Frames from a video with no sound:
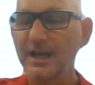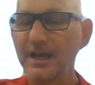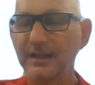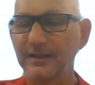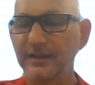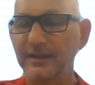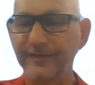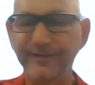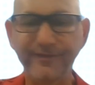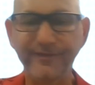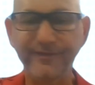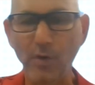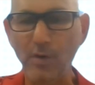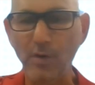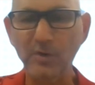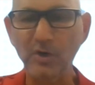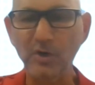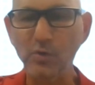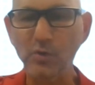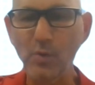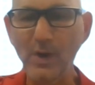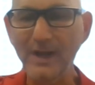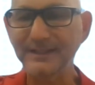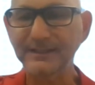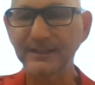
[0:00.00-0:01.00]
The former
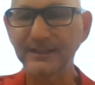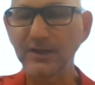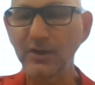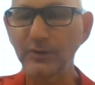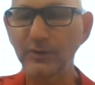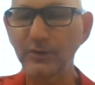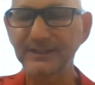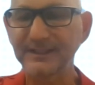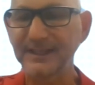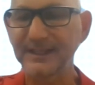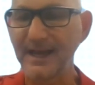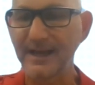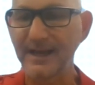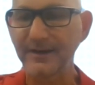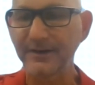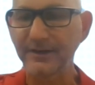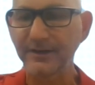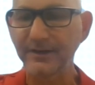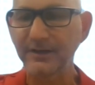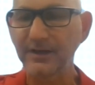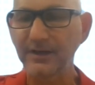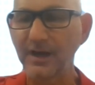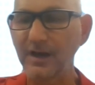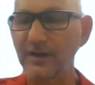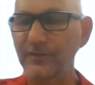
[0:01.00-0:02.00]
West Coast
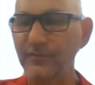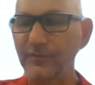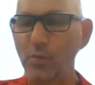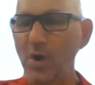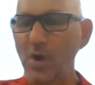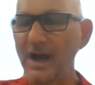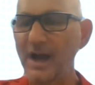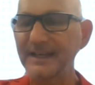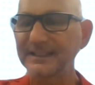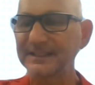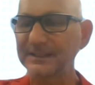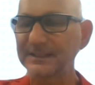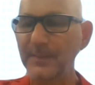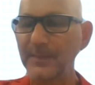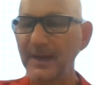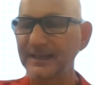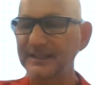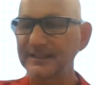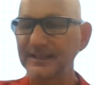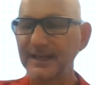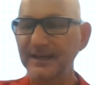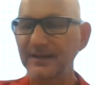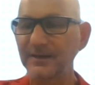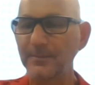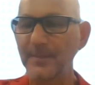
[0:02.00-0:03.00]
editor of Wine
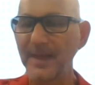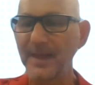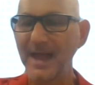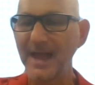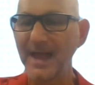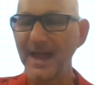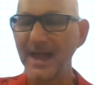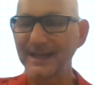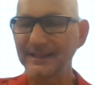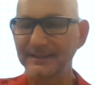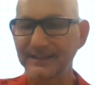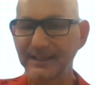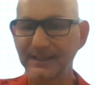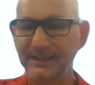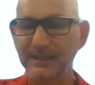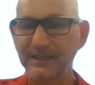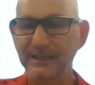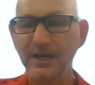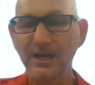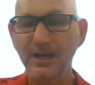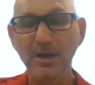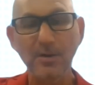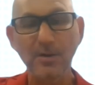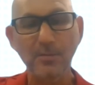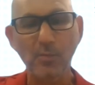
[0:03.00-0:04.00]
Spectator magazine,
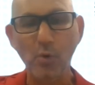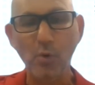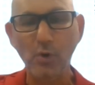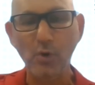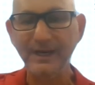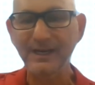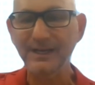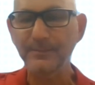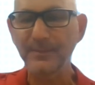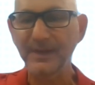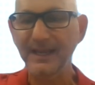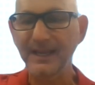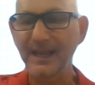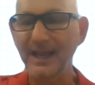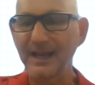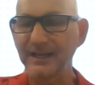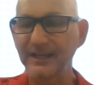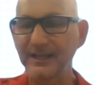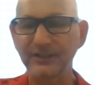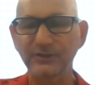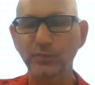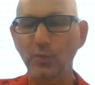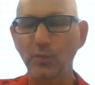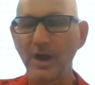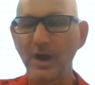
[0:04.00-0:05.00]
Morgan began
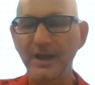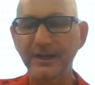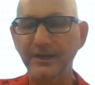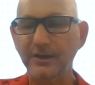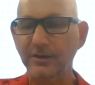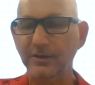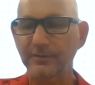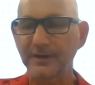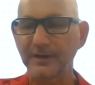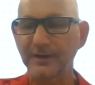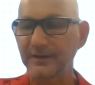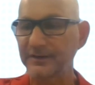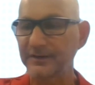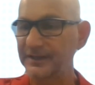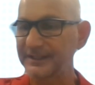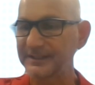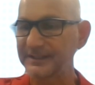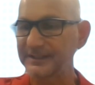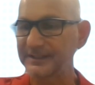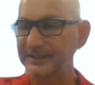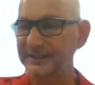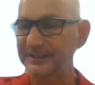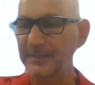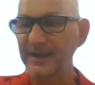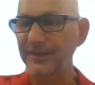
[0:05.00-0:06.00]
his wine career in his
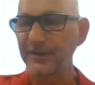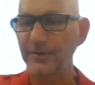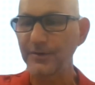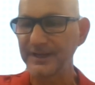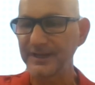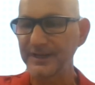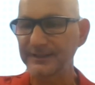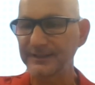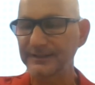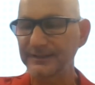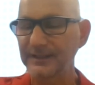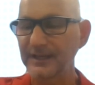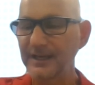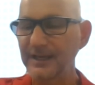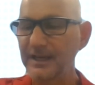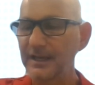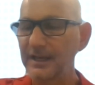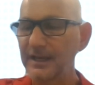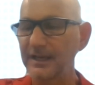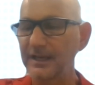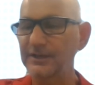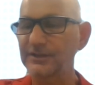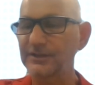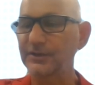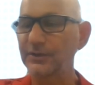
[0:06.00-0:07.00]
mid-30s.
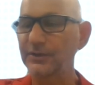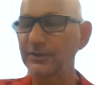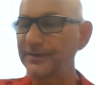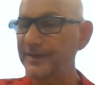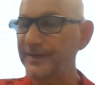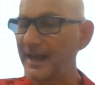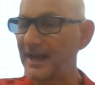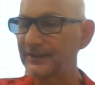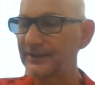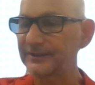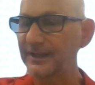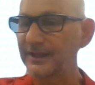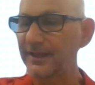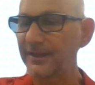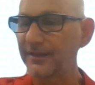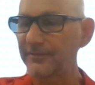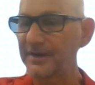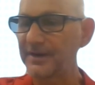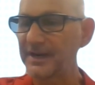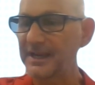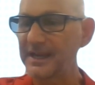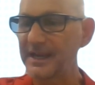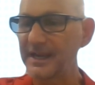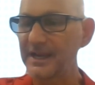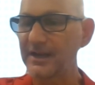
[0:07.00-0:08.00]
In
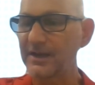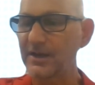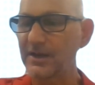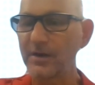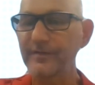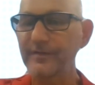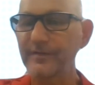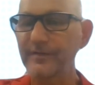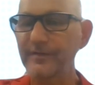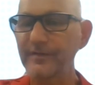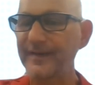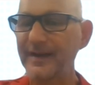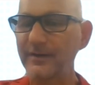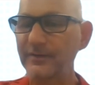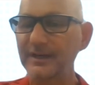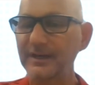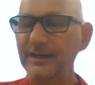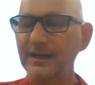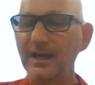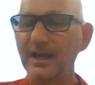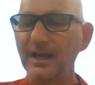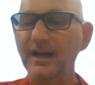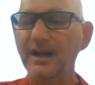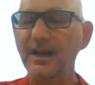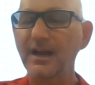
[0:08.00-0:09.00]
2003, he co-founded
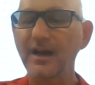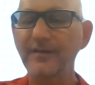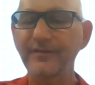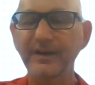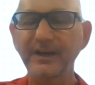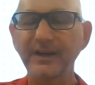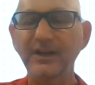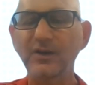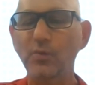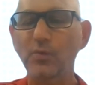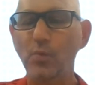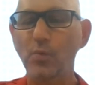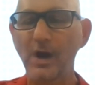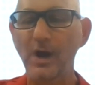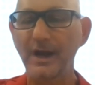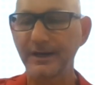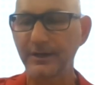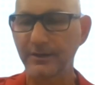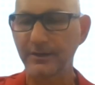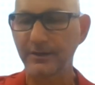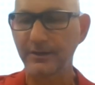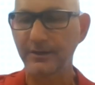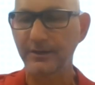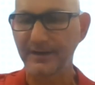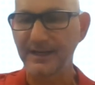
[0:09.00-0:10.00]
Covenant
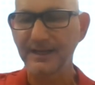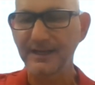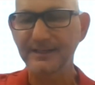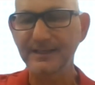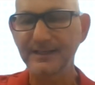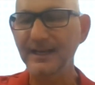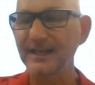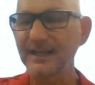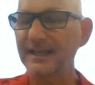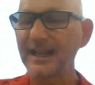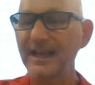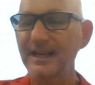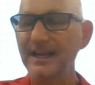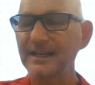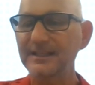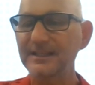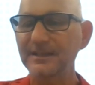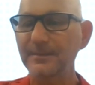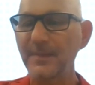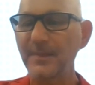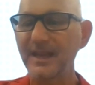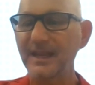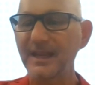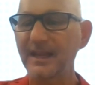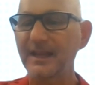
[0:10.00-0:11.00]
Winery, dedicated to
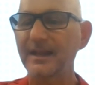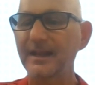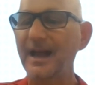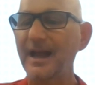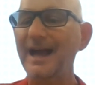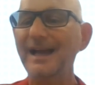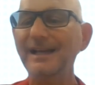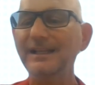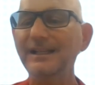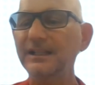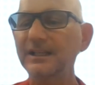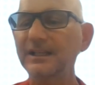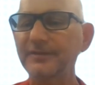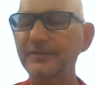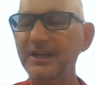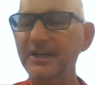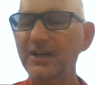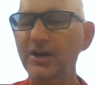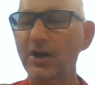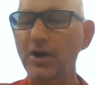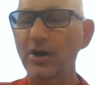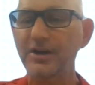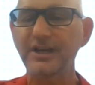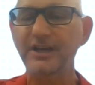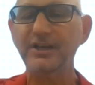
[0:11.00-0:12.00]
making highly
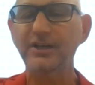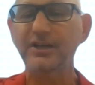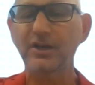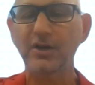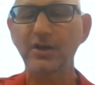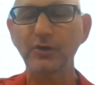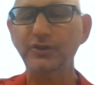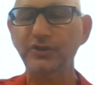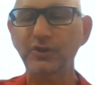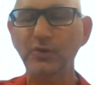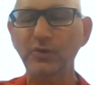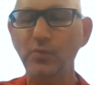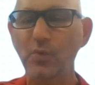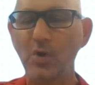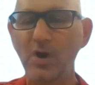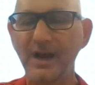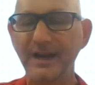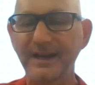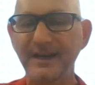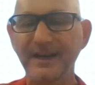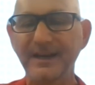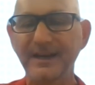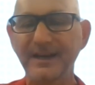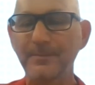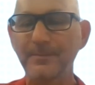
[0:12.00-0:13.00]
regarded kosher wine
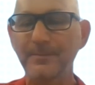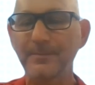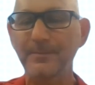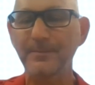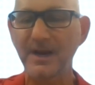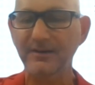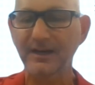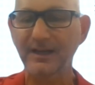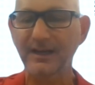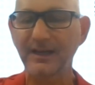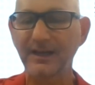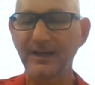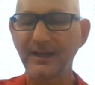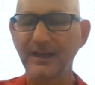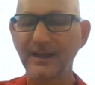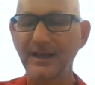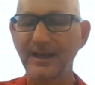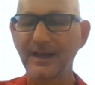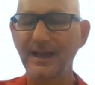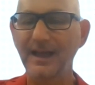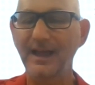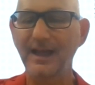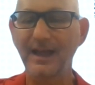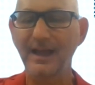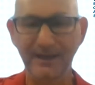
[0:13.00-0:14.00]
in America
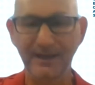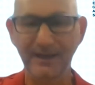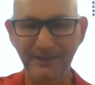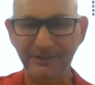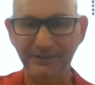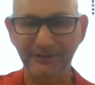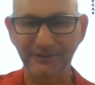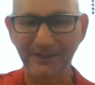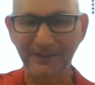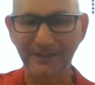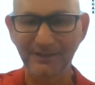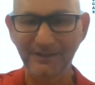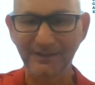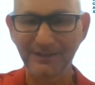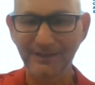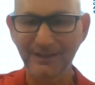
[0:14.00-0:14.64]
and Israel.